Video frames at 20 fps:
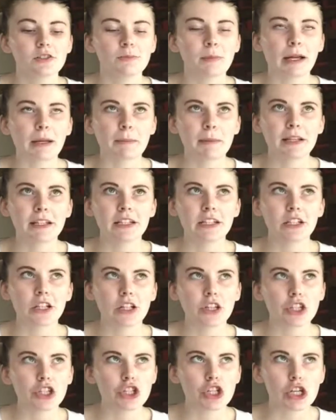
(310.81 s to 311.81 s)
My opinion
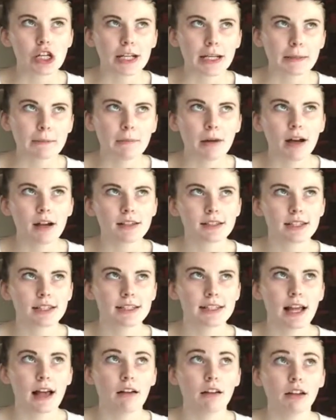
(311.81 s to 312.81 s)
on the chicken pasta
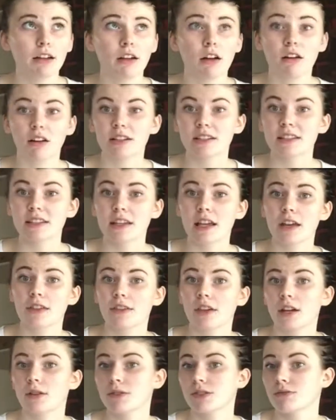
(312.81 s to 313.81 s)
salad, honestly, I
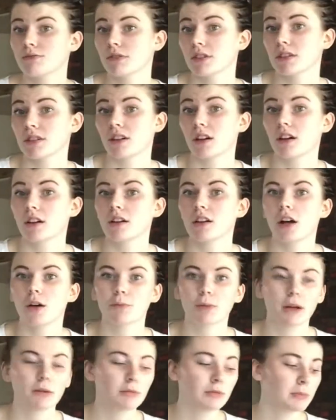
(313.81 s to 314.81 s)
thought it was really good. I'll
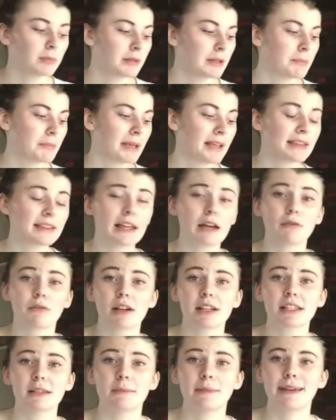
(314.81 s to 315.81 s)
probably make that
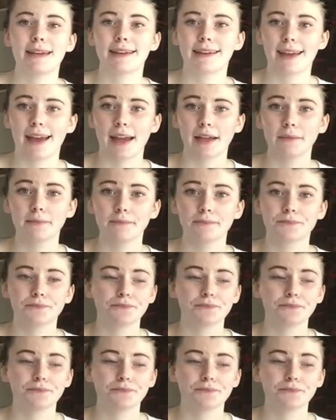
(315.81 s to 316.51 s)
recipe again.